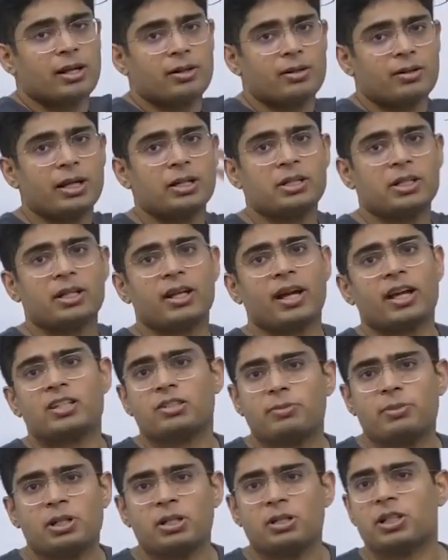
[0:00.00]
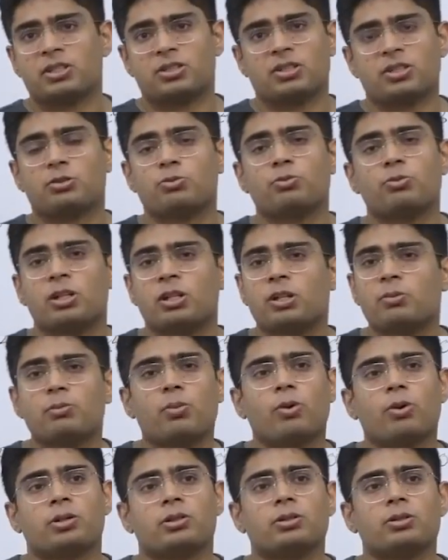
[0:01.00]
and writing as many tests is very
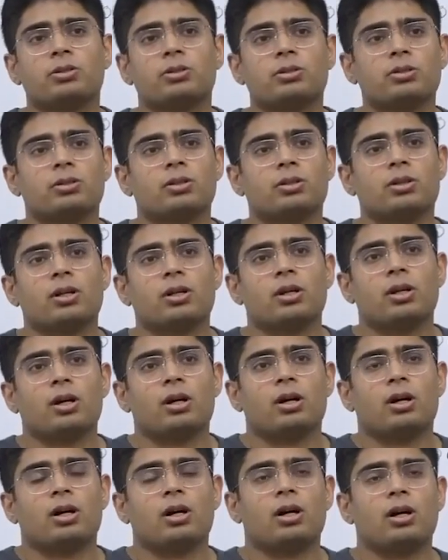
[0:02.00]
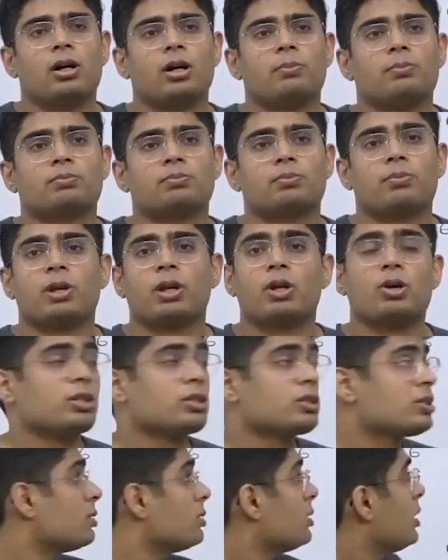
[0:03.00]
important,
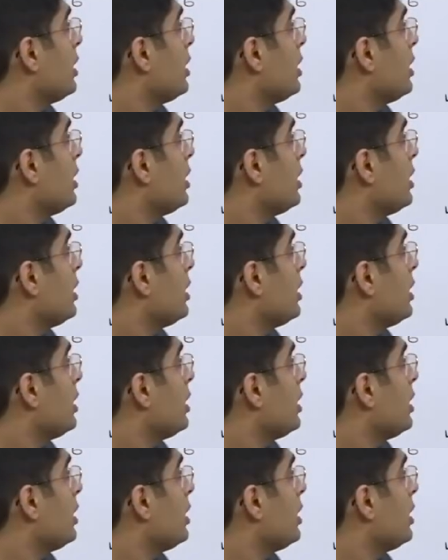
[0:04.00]
because